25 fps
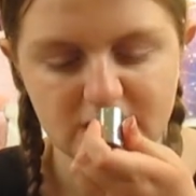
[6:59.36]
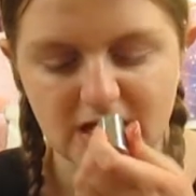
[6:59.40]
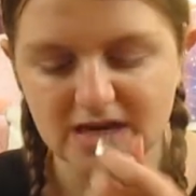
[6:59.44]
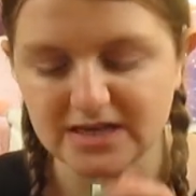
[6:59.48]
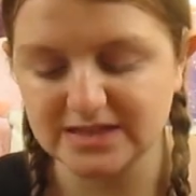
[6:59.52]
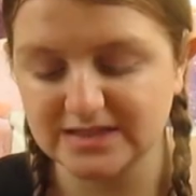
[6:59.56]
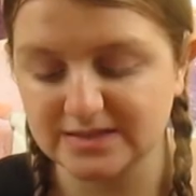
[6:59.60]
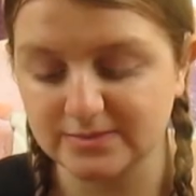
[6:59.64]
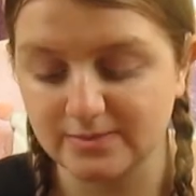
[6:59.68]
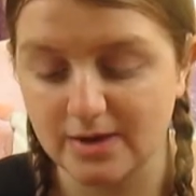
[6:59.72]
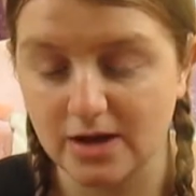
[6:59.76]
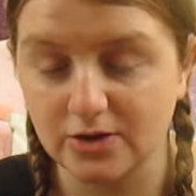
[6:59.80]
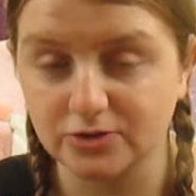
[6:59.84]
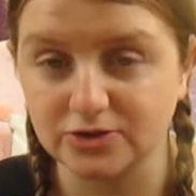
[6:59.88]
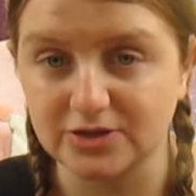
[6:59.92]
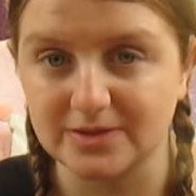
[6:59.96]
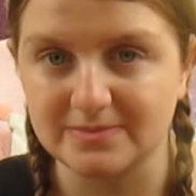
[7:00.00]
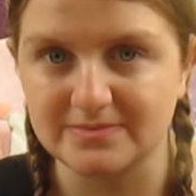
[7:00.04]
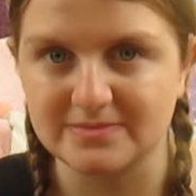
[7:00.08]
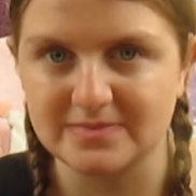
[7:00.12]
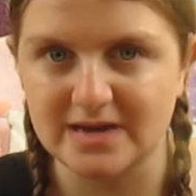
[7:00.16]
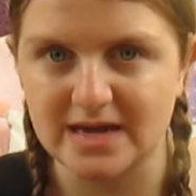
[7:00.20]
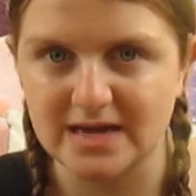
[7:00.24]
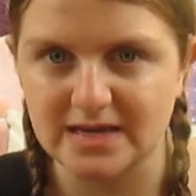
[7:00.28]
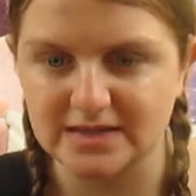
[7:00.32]
Smells
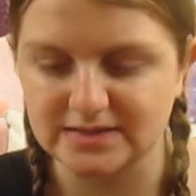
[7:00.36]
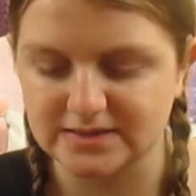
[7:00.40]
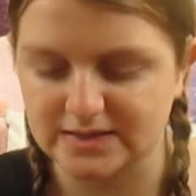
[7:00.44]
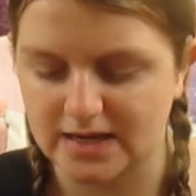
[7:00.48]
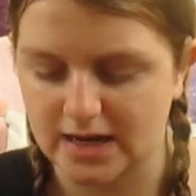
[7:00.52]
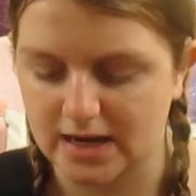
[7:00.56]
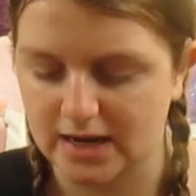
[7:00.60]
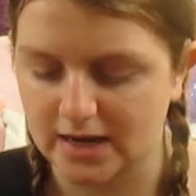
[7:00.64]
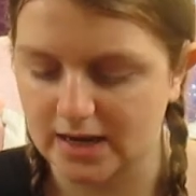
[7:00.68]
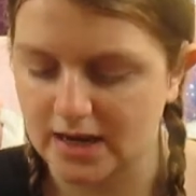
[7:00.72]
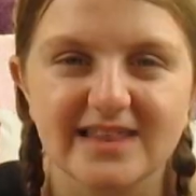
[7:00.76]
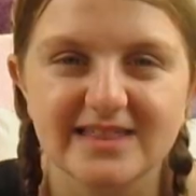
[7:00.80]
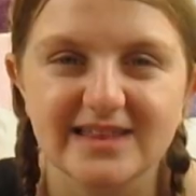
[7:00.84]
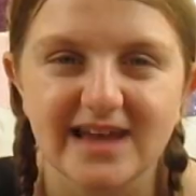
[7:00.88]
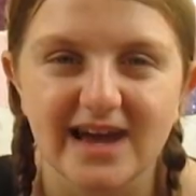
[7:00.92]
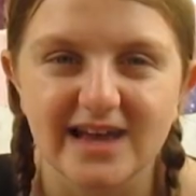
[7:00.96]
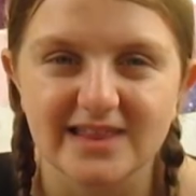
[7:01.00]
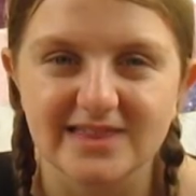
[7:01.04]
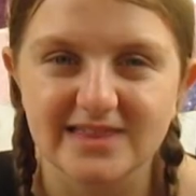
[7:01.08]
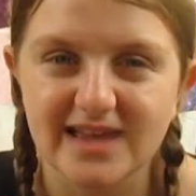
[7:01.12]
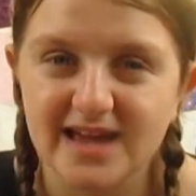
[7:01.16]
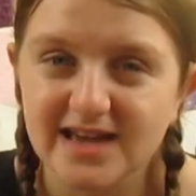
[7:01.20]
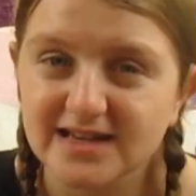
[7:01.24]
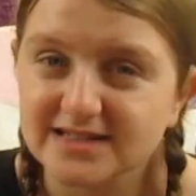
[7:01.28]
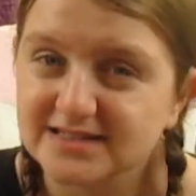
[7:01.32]
amazing.
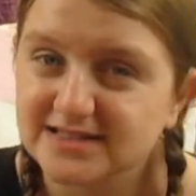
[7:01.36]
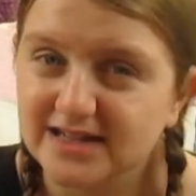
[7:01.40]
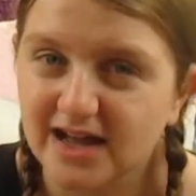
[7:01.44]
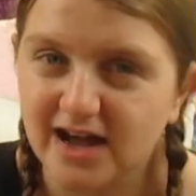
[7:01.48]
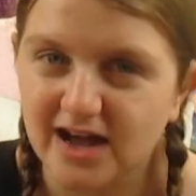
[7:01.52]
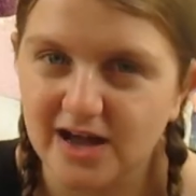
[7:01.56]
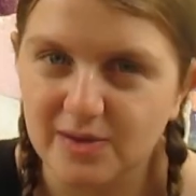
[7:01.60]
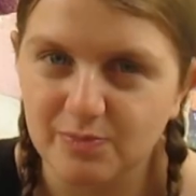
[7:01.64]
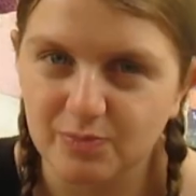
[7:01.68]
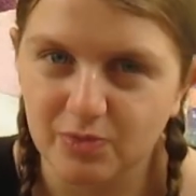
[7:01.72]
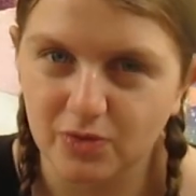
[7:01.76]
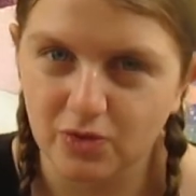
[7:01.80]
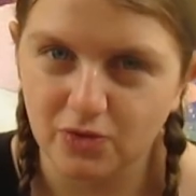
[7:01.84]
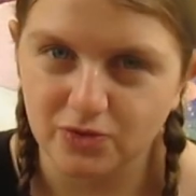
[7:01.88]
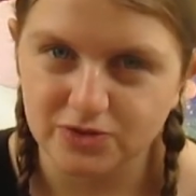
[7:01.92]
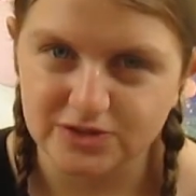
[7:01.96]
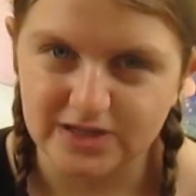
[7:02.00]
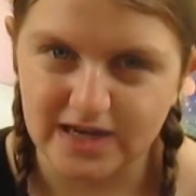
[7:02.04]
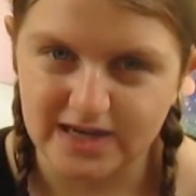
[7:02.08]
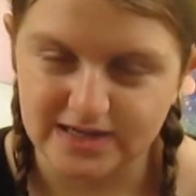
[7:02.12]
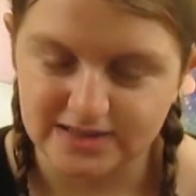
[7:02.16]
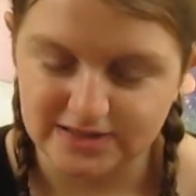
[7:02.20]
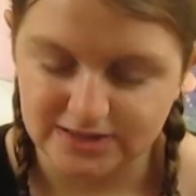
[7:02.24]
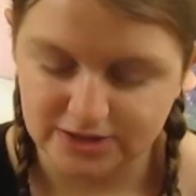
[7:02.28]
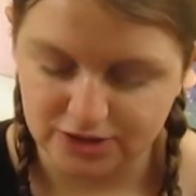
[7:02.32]
Next I bought
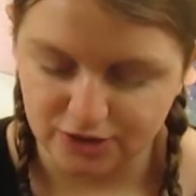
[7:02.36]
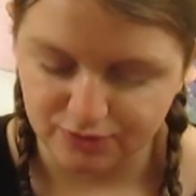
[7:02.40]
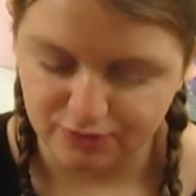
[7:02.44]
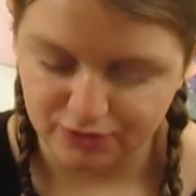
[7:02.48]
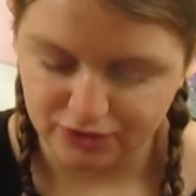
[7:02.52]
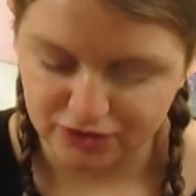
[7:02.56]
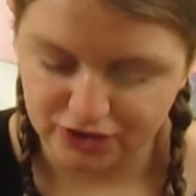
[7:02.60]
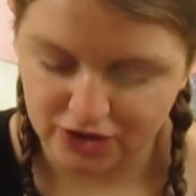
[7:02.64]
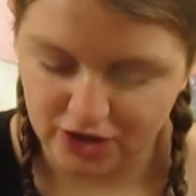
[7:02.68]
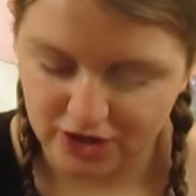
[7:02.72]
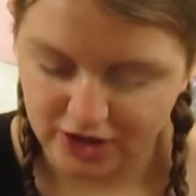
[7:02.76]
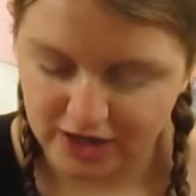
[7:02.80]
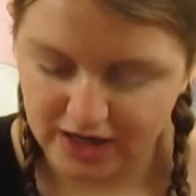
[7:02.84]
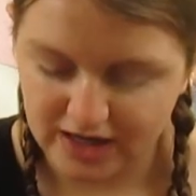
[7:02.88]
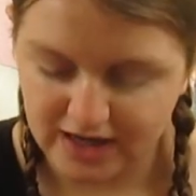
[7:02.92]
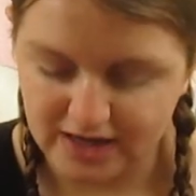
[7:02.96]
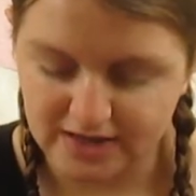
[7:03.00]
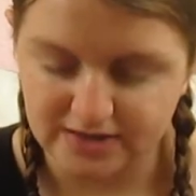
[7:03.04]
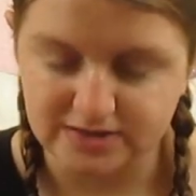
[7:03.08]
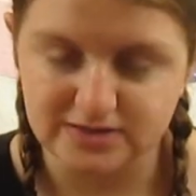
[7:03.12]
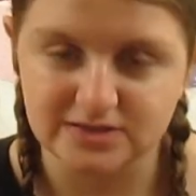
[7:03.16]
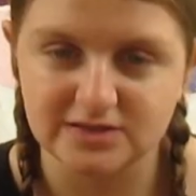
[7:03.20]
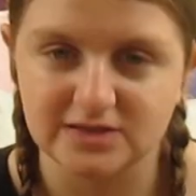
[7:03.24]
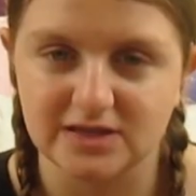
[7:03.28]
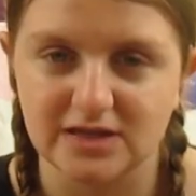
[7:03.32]
at Superdrug
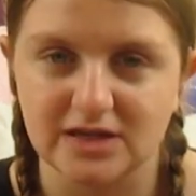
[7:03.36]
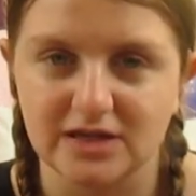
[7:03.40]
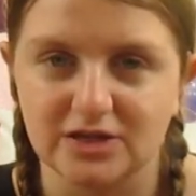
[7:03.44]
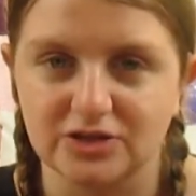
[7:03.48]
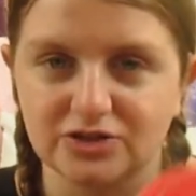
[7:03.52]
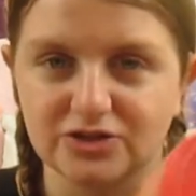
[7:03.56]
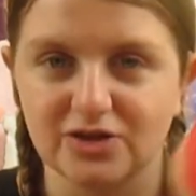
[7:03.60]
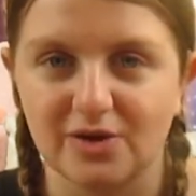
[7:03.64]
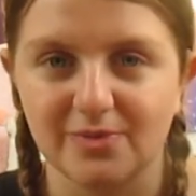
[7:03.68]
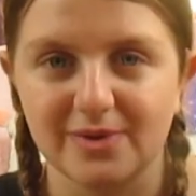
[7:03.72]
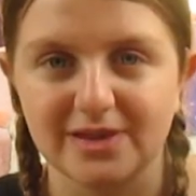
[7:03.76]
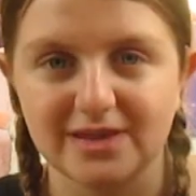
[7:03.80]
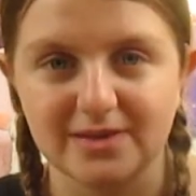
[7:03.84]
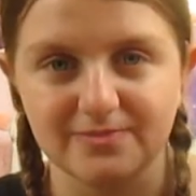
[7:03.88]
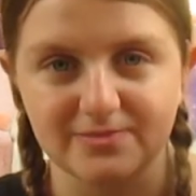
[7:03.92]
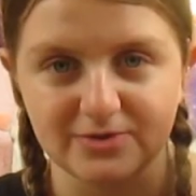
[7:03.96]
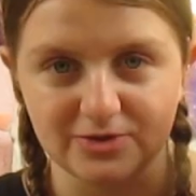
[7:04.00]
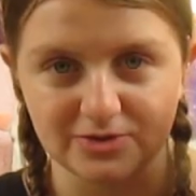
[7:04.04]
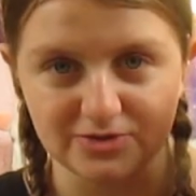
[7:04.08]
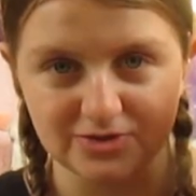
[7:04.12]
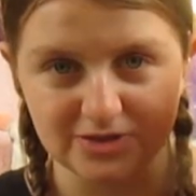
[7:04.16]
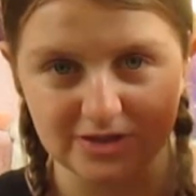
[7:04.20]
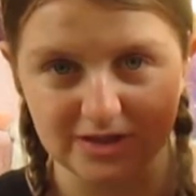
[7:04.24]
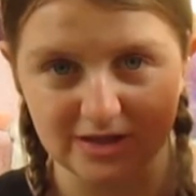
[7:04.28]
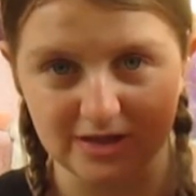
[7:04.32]
is the Zoella
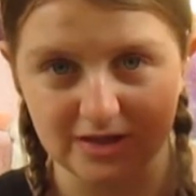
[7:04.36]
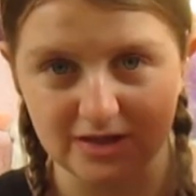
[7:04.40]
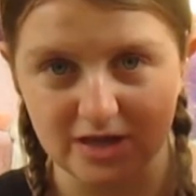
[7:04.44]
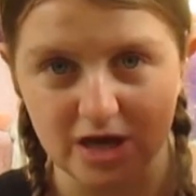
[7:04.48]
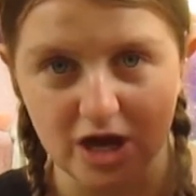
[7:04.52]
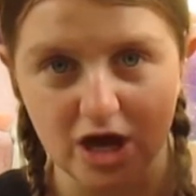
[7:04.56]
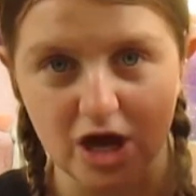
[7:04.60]
Beauty